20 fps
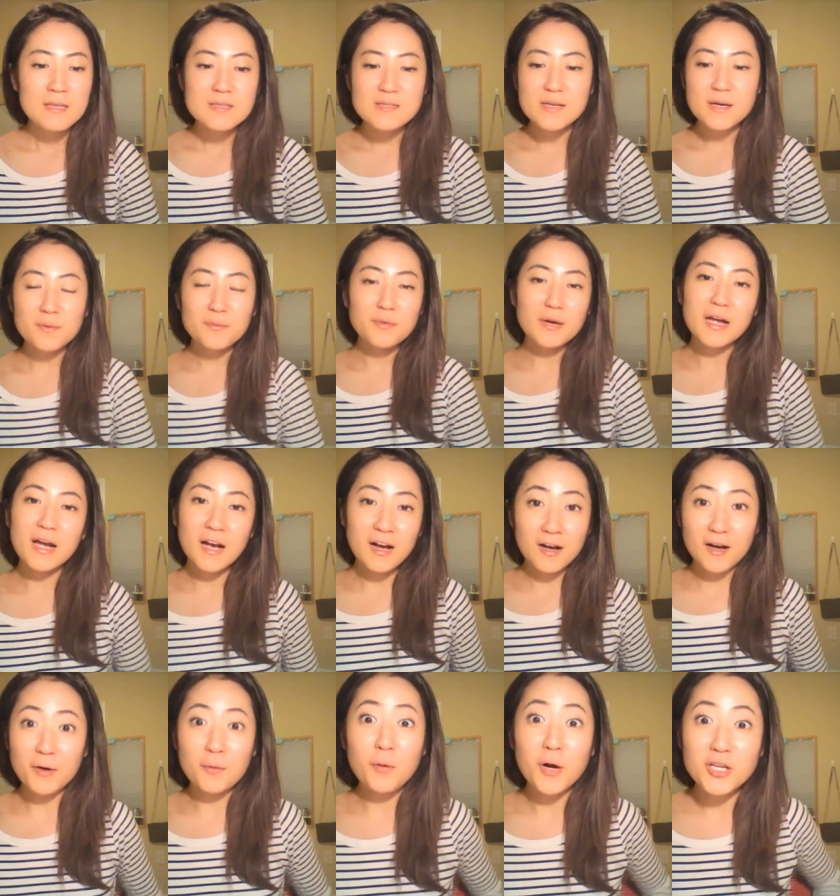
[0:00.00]
So
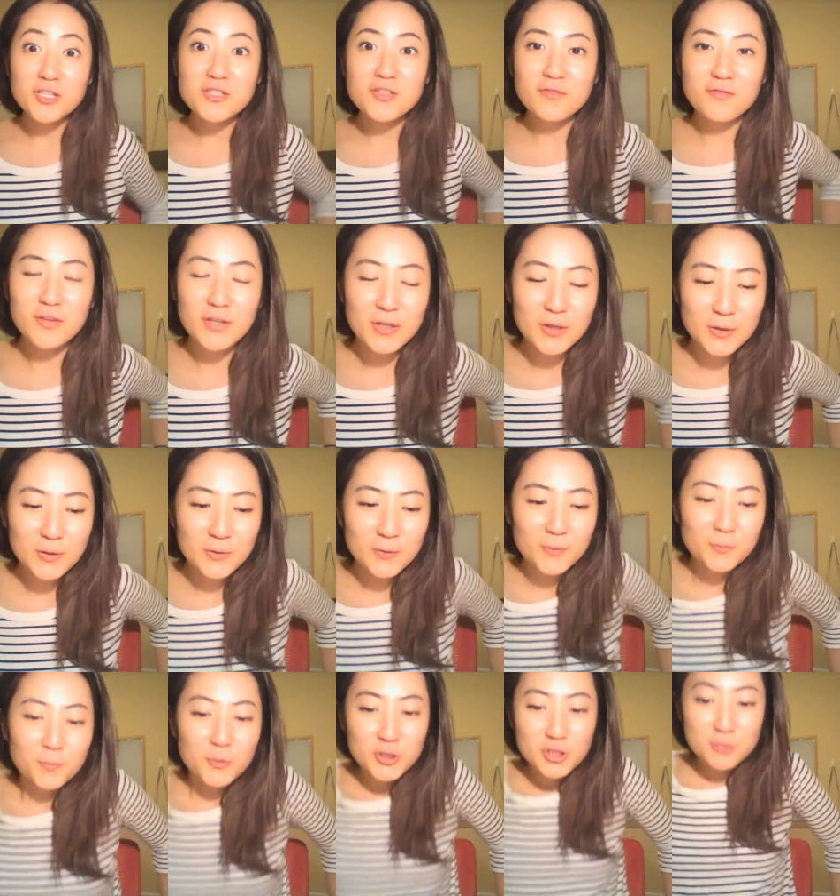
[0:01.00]
I watched the video,
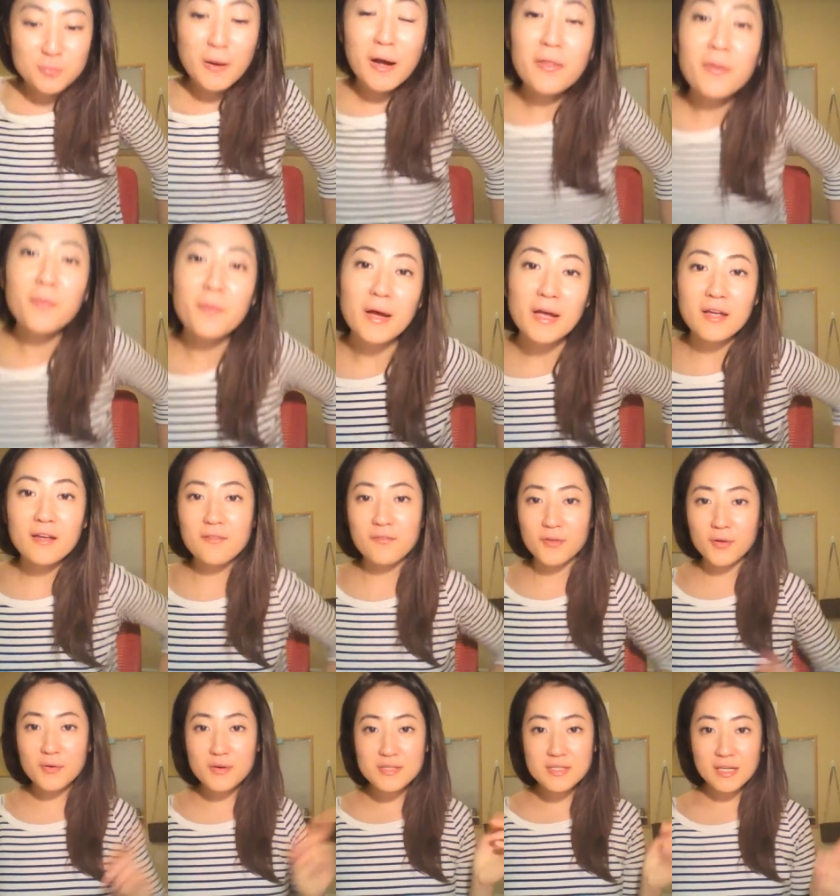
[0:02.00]
which by the way, if
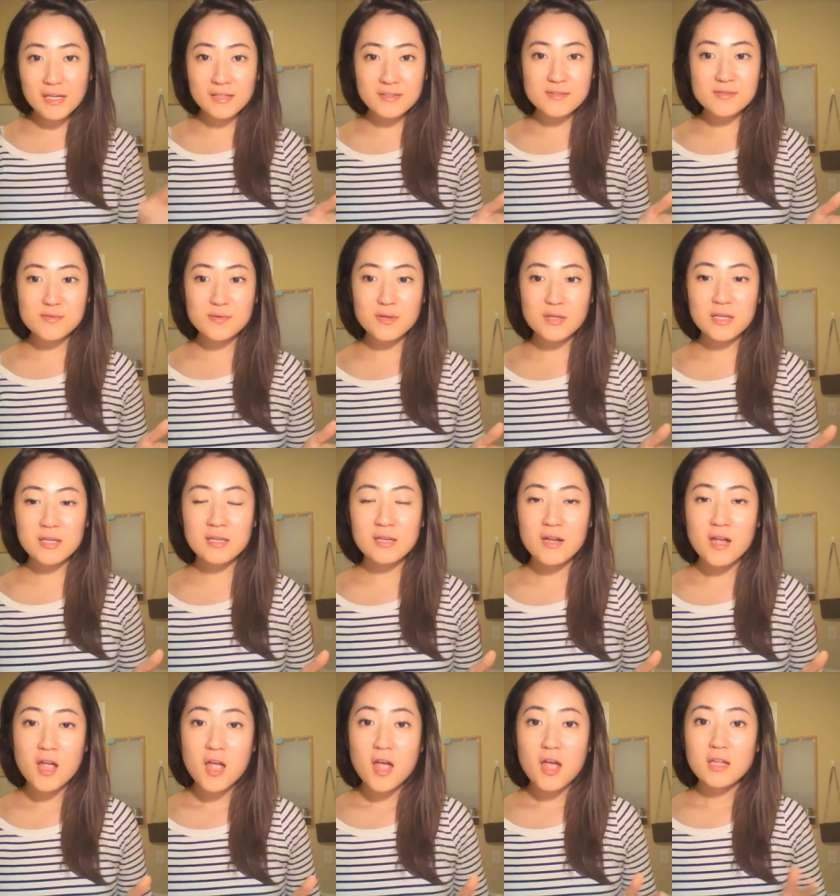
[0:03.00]
you're a science student,
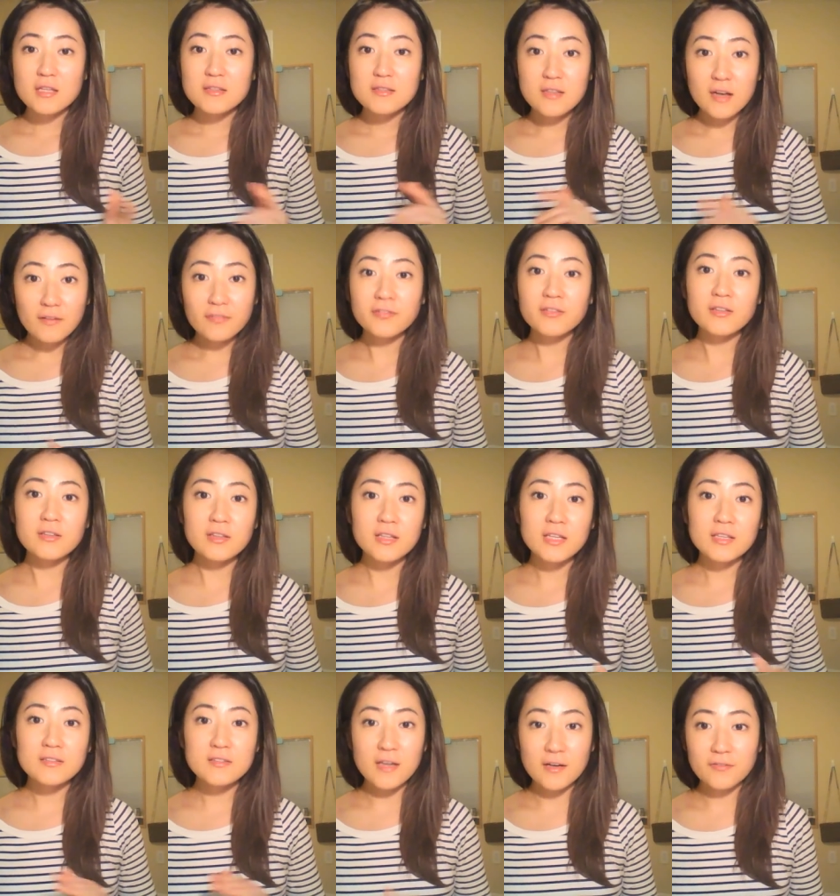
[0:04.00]

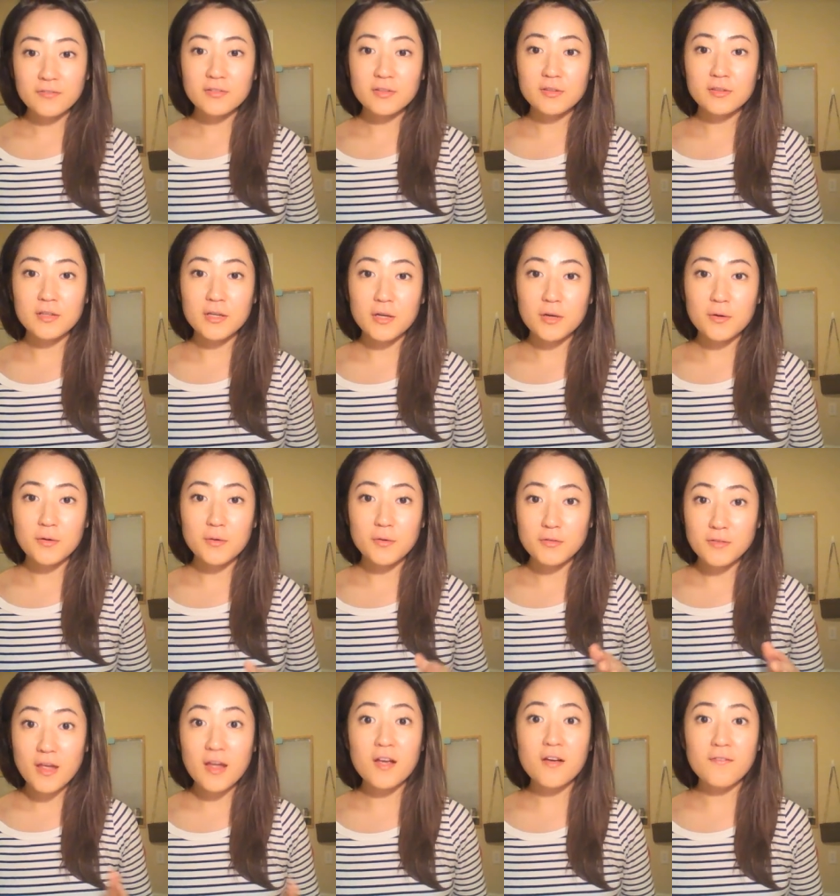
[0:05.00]
definitely
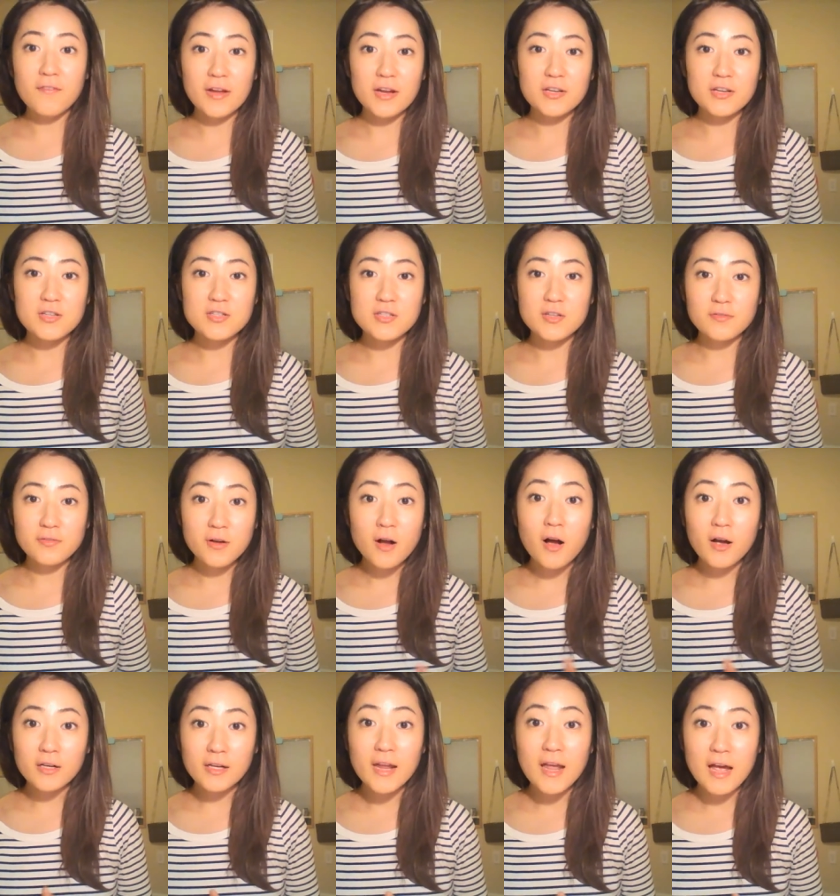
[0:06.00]
take advantage of
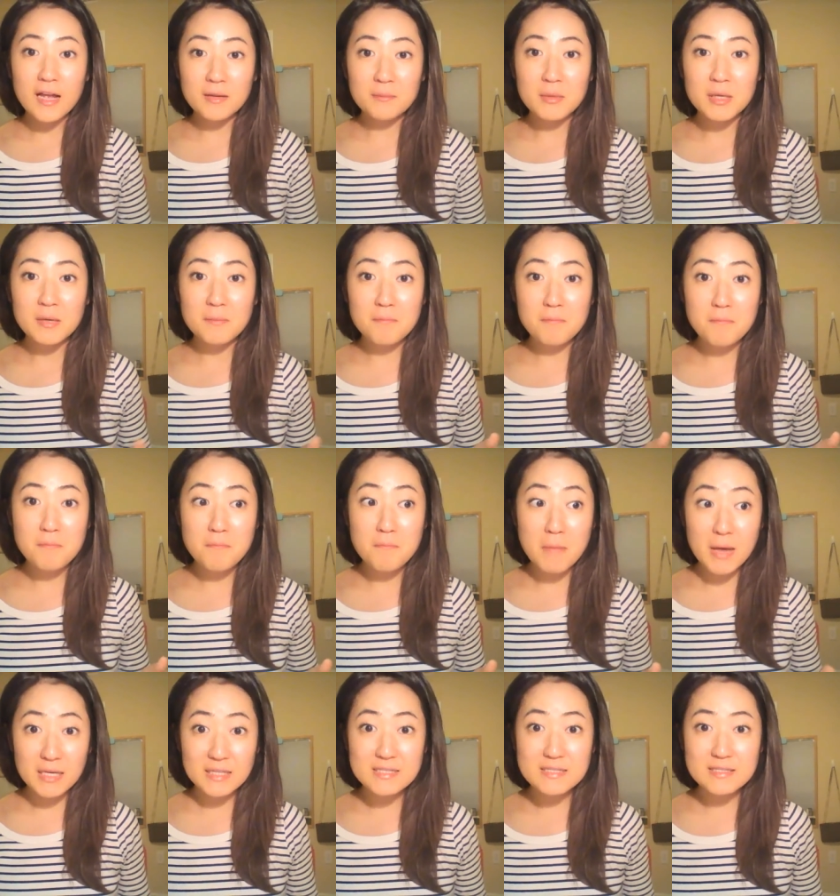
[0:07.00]
Khan Academy
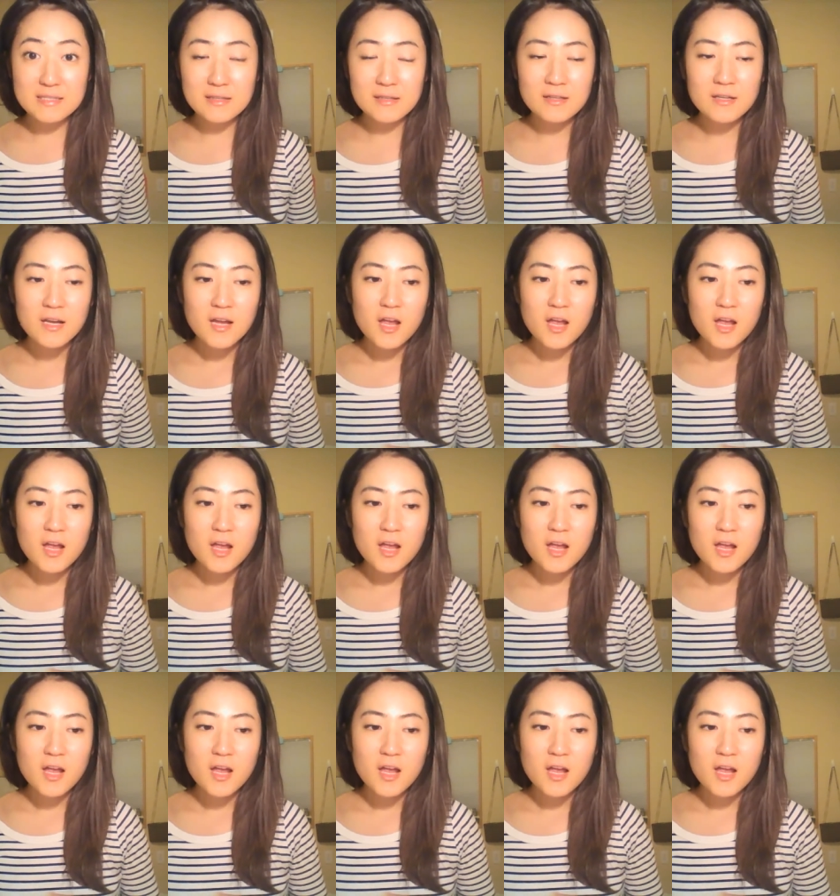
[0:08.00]
Medicine.